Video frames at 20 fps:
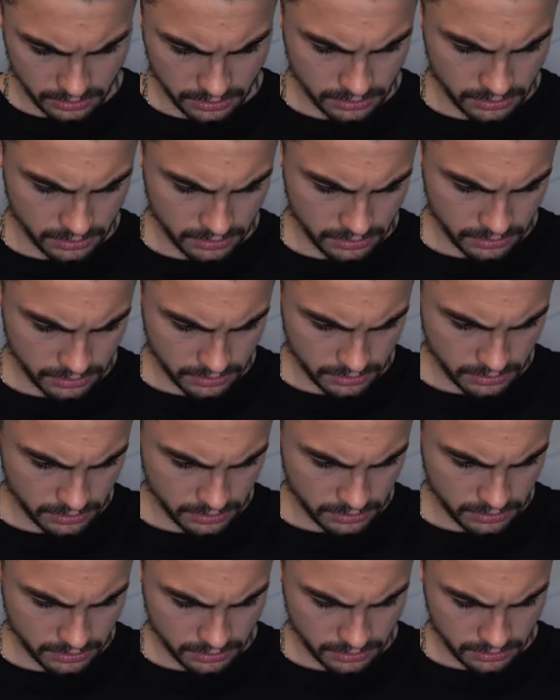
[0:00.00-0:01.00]

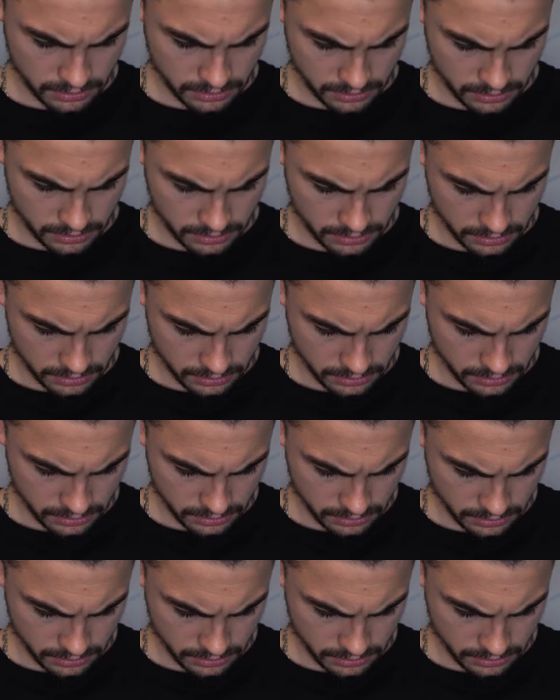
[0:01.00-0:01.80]
No one is speaking in this clip.